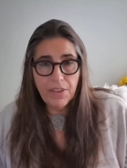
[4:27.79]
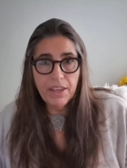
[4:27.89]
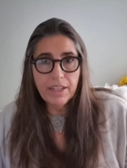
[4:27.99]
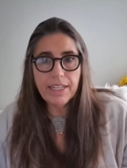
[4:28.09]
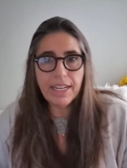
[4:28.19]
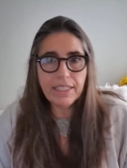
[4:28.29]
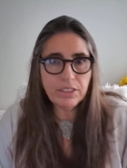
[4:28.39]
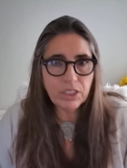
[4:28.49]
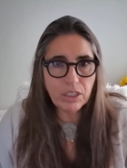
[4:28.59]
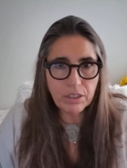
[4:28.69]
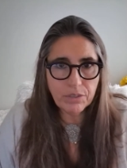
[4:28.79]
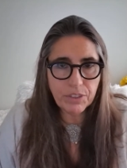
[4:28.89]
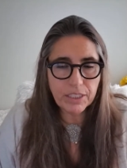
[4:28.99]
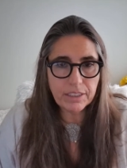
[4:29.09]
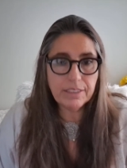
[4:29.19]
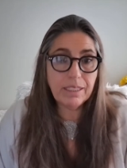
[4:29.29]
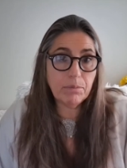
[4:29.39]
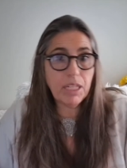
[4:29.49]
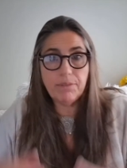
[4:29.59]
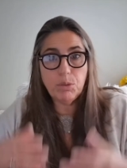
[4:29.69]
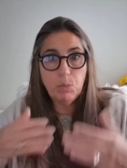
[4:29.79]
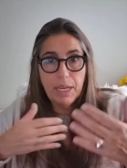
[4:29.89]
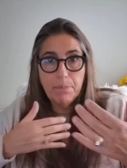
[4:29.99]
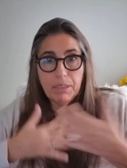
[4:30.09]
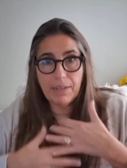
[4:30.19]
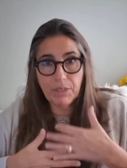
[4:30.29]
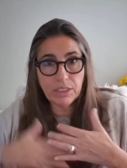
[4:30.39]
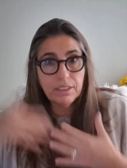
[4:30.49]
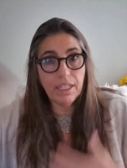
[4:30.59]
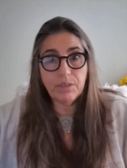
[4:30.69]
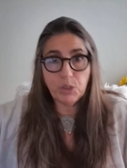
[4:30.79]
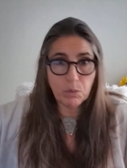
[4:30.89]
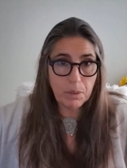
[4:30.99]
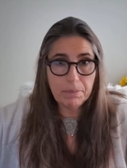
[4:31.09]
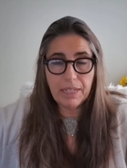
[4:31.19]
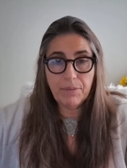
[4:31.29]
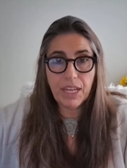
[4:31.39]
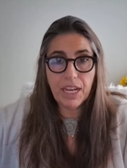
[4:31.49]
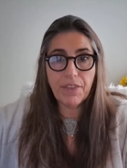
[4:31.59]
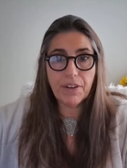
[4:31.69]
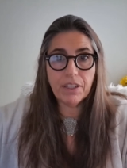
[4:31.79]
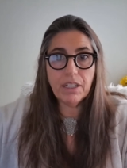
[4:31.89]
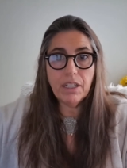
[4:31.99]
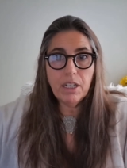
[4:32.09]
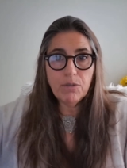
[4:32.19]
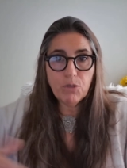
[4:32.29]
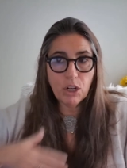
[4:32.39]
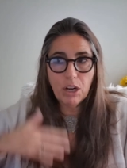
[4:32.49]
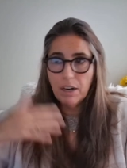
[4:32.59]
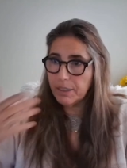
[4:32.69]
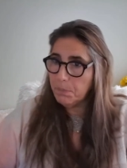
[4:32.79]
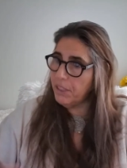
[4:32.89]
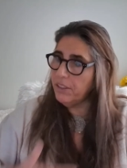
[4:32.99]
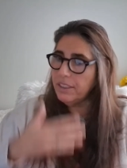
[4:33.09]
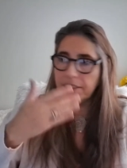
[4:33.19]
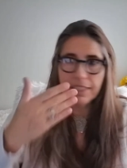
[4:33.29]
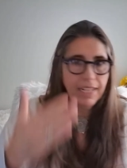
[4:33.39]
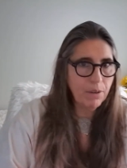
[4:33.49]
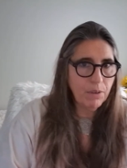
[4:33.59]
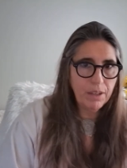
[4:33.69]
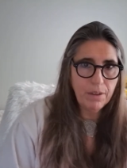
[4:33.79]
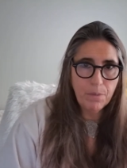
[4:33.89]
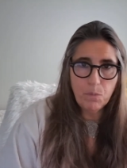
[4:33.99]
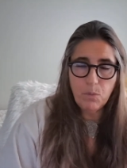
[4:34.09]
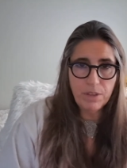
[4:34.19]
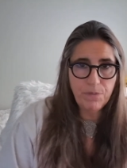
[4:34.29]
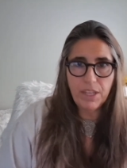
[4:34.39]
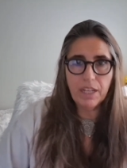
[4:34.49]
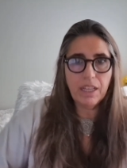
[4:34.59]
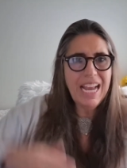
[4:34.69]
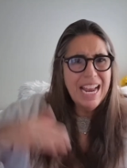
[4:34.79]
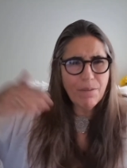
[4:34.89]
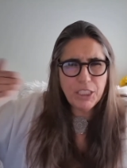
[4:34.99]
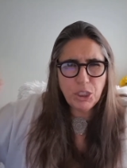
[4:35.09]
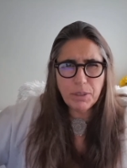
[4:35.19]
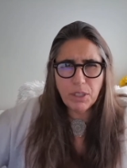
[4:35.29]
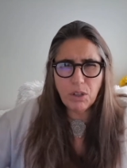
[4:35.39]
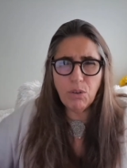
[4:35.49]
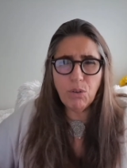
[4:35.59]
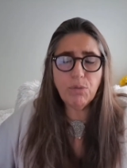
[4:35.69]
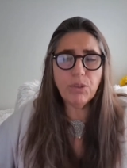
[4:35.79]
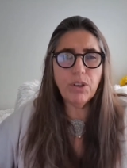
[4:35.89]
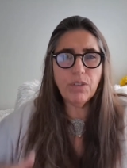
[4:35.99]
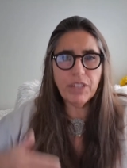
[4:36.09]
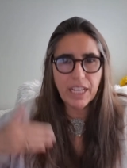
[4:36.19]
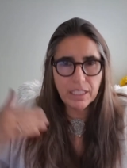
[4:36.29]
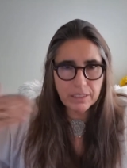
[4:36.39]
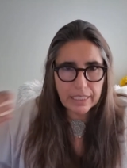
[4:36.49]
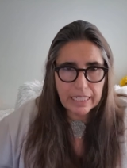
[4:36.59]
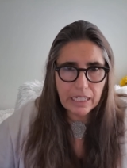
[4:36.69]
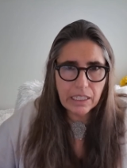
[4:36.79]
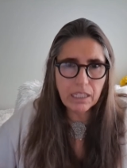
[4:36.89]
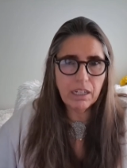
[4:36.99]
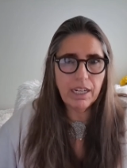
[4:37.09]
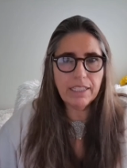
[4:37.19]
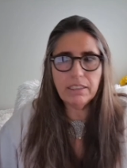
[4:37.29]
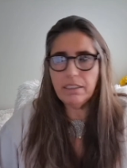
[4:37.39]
get into conflict. And sometimes we blame ourselves or we blame the other for our experience and how we, we feel. And we do it over and over again. It's like hitting our head